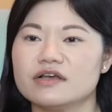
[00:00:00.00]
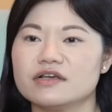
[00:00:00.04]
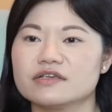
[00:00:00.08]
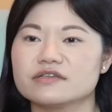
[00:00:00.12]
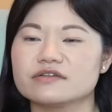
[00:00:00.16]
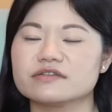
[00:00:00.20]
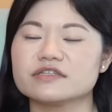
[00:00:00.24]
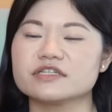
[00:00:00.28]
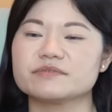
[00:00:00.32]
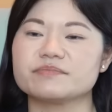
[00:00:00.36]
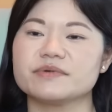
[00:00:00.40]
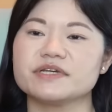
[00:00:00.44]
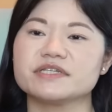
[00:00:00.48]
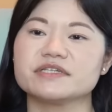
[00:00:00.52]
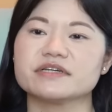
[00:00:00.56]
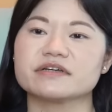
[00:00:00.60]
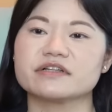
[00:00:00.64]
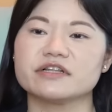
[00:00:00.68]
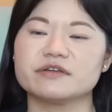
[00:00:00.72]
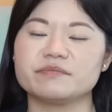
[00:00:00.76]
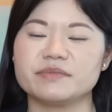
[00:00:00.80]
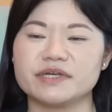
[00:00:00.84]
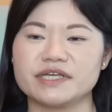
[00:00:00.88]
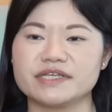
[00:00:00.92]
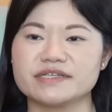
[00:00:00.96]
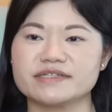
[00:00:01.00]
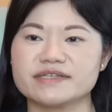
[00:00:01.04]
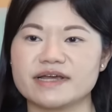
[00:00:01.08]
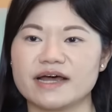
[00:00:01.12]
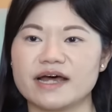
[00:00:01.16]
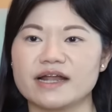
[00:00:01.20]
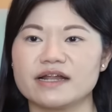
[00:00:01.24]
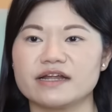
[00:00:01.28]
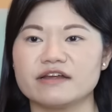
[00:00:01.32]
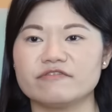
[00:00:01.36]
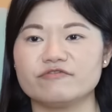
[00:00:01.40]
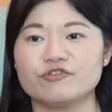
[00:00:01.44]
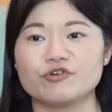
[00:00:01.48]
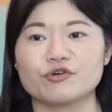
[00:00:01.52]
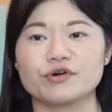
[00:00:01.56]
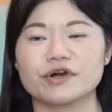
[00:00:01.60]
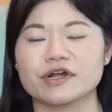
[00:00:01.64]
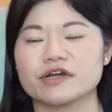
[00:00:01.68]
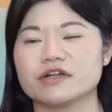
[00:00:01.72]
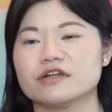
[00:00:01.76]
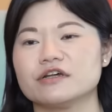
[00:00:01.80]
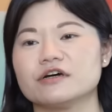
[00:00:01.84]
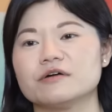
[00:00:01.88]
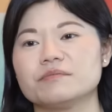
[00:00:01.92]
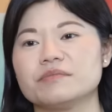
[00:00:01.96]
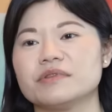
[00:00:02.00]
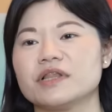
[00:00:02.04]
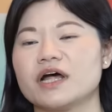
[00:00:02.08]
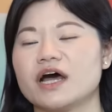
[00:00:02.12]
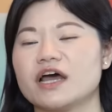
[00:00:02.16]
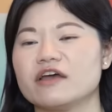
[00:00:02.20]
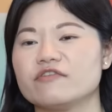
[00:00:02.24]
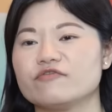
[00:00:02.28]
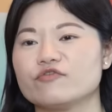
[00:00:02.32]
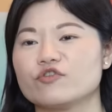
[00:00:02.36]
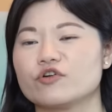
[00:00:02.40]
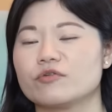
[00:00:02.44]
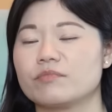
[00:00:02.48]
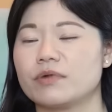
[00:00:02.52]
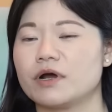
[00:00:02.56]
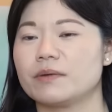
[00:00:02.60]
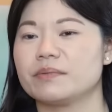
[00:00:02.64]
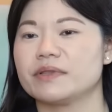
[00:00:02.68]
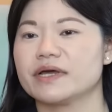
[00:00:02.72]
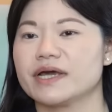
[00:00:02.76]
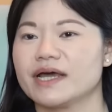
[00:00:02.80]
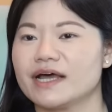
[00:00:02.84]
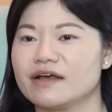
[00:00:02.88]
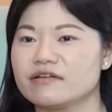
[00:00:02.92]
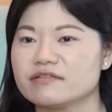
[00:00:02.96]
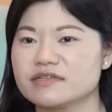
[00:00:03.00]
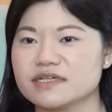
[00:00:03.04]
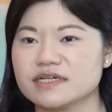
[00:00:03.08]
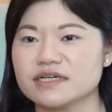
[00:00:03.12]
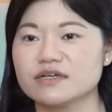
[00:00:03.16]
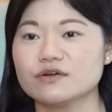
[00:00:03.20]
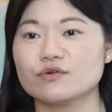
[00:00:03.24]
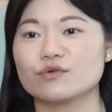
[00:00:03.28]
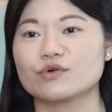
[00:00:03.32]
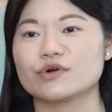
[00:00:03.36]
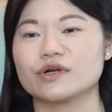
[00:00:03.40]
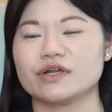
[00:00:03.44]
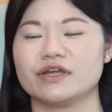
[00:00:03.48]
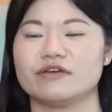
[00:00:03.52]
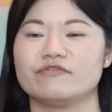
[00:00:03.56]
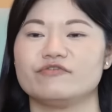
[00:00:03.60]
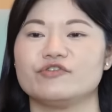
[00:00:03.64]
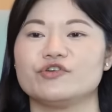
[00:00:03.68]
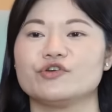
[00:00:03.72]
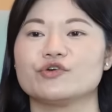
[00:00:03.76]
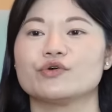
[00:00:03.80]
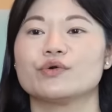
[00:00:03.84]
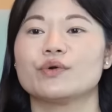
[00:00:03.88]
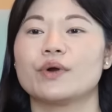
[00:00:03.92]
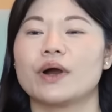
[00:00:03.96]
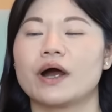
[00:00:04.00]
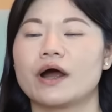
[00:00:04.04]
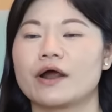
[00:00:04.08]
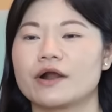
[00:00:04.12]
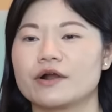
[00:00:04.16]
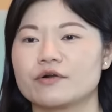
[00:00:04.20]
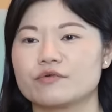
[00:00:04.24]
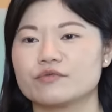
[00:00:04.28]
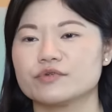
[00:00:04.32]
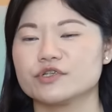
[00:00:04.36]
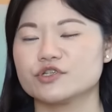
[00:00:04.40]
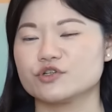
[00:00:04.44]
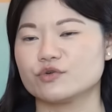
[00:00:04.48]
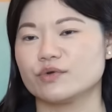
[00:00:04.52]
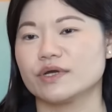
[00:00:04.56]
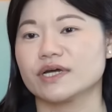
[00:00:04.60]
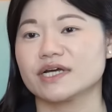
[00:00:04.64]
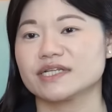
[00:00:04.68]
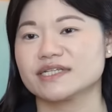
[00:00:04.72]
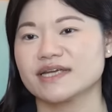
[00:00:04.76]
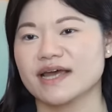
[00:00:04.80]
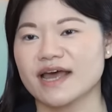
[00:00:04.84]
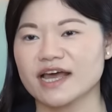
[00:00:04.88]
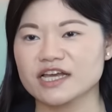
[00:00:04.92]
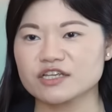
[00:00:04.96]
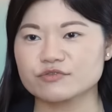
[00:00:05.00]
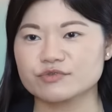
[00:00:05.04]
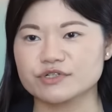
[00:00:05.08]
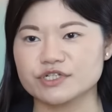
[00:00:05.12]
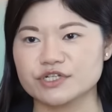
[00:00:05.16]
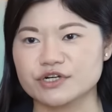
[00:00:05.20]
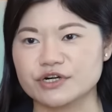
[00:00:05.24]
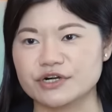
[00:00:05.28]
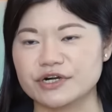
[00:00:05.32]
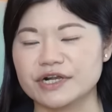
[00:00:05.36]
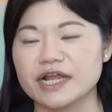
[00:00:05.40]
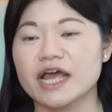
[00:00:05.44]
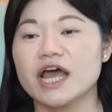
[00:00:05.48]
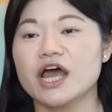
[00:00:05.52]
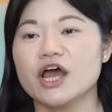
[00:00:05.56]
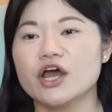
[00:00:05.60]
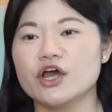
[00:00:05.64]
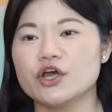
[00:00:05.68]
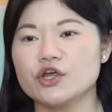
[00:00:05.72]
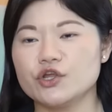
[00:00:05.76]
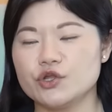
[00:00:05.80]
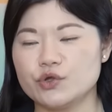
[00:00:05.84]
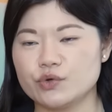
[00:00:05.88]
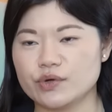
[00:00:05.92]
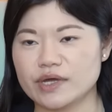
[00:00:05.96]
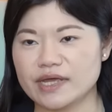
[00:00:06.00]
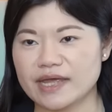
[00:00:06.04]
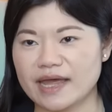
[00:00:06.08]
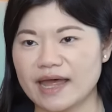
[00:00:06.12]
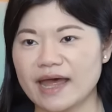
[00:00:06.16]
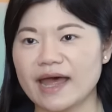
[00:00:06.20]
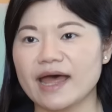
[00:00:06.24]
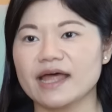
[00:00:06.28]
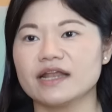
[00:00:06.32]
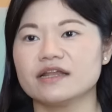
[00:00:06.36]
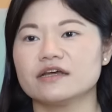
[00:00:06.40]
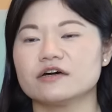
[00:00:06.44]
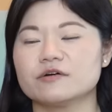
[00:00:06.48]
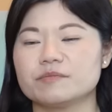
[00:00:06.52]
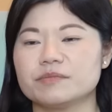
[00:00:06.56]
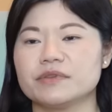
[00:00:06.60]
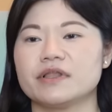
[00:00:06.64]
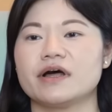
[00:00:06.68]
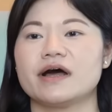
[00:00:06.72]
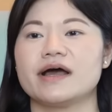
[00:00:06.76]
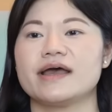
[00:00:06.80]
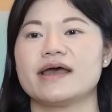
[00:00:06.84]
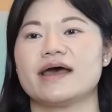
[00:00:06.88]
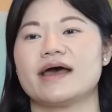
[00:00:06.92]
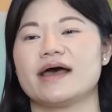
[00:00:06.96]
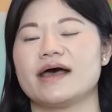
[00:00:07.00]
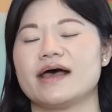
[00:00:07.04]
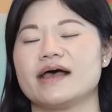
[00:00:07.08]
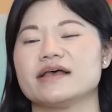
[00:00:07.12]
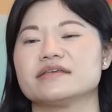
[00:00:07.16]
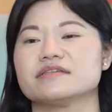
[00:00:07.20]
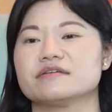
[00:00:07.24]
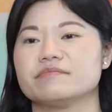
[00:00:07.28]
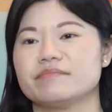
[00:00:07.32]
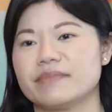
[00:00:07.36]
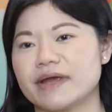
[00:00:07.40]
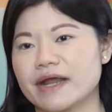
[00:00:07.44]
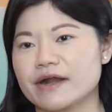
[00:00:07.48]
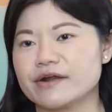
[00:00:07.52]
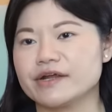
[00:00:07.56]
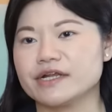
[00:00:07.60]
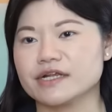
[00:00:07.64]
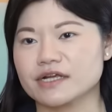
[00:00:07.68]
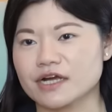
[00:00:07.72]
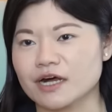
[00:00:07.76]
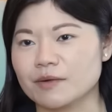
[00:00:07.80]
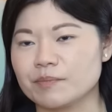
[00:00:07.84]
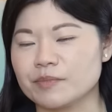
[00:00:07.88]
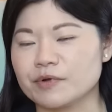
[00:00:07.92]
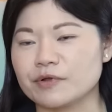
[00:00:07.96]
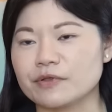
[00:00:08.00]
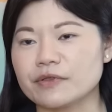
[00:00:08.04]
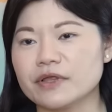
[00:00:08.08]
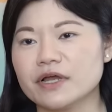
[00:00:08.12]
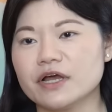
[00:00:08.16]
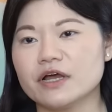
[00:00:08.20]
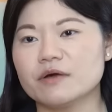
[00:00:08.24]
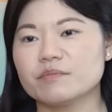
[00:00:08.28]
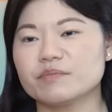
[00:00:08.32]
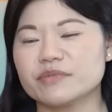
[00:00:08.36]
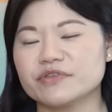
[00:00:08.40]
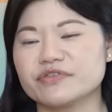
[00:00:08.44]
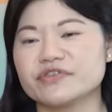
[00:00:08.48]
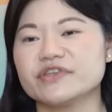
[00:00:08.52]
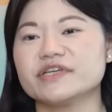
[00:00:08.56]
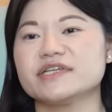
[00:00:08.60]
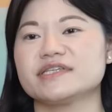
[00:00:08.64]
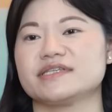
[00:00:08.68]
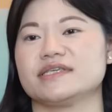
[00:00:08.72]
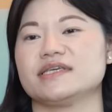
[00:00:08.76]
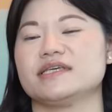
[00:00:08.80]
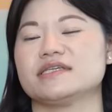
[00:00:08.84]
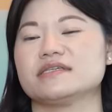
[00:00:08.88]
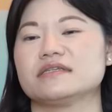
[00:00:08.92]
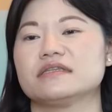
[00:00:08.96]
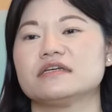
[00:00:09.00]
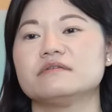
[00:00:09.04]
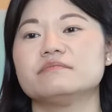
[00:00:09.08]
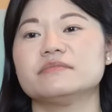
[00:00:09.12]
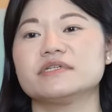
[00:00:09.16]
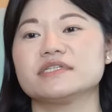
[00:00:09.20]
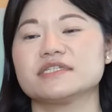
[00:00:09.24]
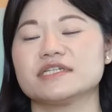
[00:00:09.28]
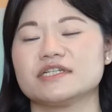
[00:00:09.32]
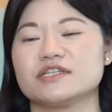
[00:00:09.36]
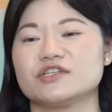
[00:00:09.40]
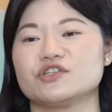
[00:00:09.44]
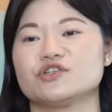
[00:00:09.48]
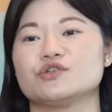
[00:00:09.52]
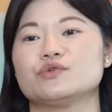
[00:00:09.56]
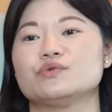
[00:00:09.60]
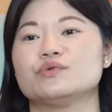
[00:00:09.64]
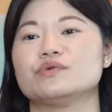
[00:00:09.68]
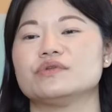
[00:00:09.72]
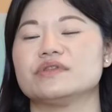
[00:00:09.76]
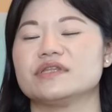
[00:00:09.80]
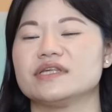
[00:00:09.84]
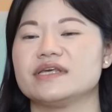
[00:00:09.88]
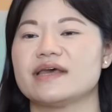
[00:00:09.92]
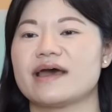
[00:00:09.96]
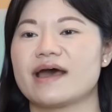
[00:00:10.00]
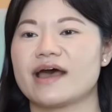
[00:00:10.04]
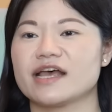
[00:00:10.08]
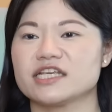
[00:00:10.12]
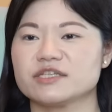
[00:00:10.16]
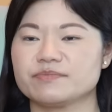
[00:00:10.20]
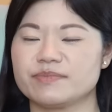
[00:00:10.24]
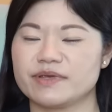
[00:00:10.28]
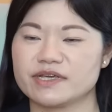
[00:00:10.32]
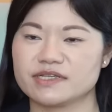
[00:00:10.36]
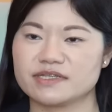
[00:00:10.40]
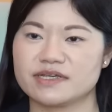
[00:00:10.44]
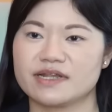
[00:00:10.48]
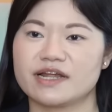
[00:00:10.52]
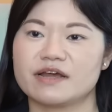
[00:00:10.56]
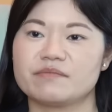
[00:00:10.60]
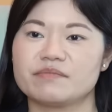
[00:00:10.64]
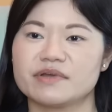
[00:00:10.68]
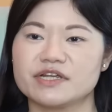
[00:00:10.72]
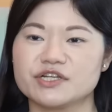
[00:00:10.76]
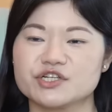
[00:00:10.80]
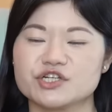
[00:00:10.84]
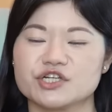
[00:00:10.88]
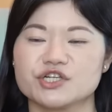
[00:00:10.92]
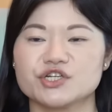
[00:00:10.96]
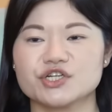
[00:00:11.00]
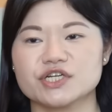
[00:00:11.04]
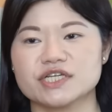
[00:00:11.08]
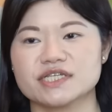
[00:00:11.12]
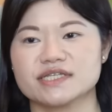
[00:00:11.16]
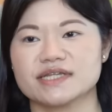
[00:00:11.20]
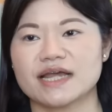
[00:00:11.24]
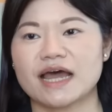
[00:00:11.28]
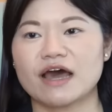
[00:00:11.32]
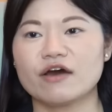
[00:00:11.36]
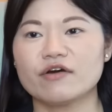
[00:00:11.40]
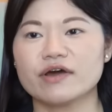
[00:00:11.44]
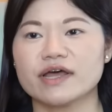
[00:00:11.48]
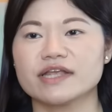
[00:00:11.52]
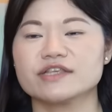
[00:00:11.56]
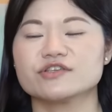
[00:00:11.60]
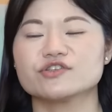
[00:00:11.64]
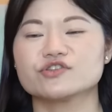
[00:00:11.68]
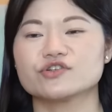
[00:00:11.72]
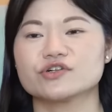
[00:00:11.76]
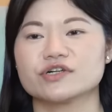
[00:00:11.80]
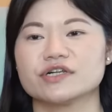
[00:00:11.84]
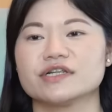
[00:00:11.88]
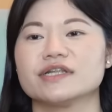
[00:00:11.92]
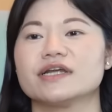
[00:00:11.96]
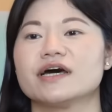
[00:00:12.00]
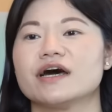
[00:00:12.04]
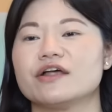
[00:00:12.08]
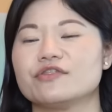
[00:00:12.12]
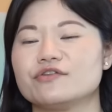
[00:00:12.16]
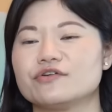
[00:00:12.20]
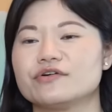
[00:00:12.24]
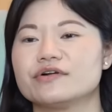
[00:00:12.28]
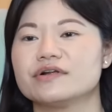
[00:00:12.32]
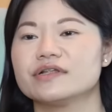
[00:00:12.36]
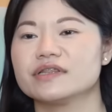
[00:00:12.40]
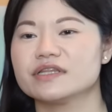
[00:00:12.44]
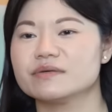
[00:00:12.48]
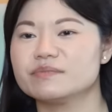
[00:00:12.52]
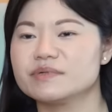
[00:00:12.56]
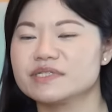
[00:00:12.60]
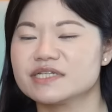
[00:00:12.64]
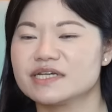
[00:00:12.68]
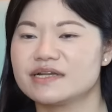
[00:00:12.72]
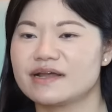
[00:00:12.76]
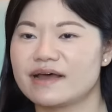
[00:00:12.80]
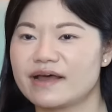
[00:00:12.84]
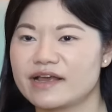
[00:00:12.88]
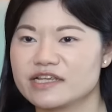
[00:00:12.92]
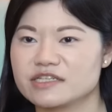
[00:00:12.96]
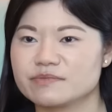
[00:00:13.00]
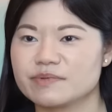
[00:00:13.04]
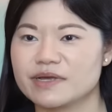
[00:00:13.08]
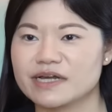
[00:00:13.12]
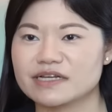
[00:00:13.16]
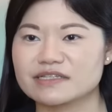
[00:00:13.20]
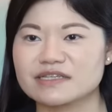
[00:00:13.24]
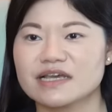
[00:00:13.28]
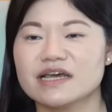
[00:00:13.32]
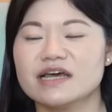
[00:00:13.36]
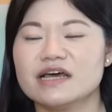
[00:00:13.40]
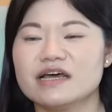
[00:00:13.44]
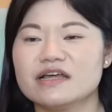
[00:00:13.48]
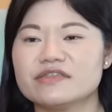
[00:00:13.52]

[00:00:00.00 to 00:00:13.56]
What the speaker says: So this basically means that if you're going to apply for public housing or if you are doing a tax return, you can apply as a married couple. But this is limited to the aspects that I mentioned just now and certain other limited aspects.